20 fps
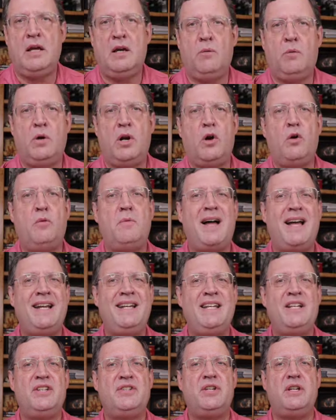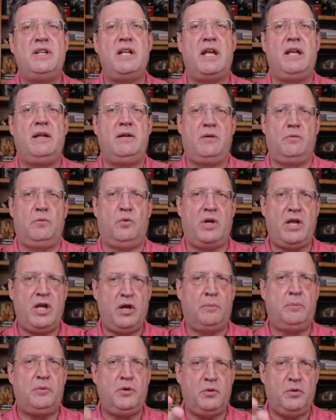Well, I hope my ideas today will
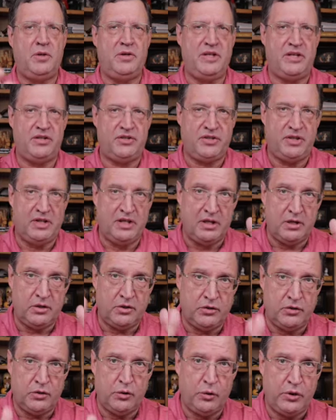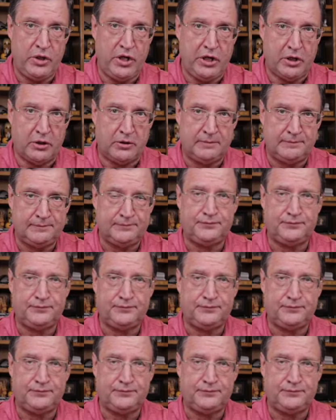help you in this new year.